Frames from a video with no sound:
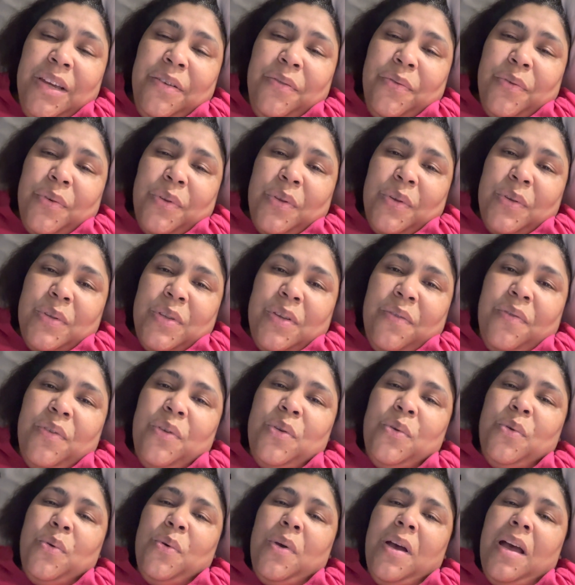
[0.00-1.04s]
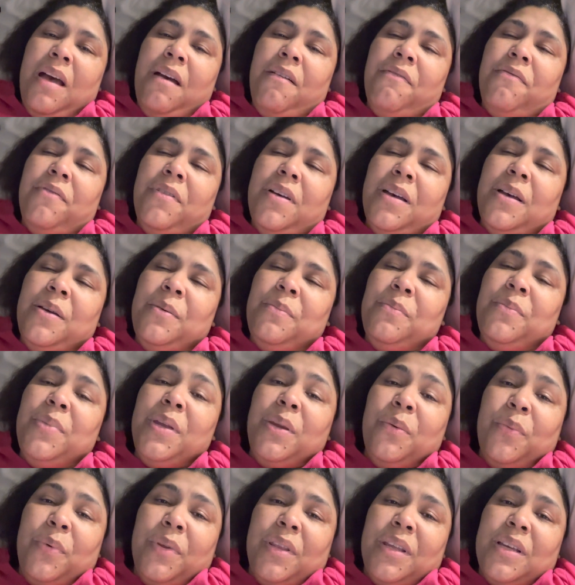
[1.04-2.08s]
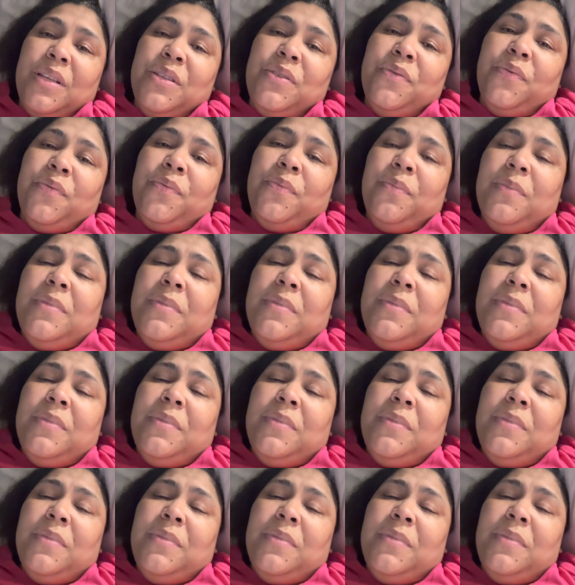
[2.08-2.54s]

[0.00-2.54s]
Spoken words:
For those of you who have been with us